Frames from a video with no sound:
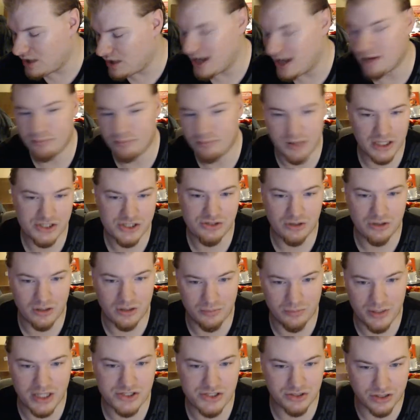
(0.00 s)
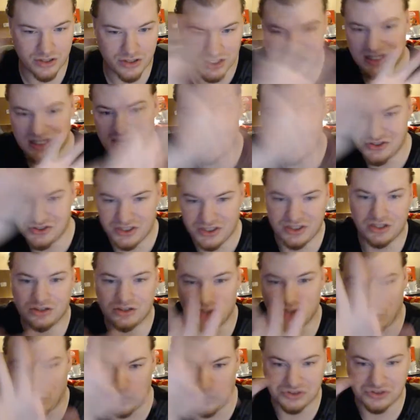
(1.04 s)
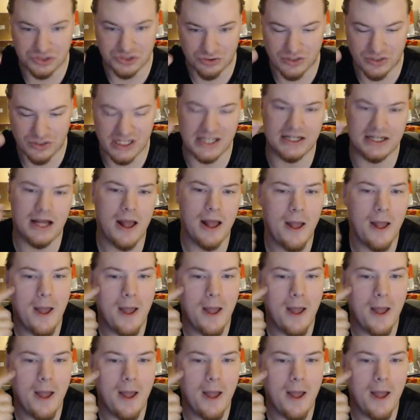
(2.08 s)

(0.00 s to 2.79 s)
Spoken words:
Not a picture in a picture, because it actually took the whole screen.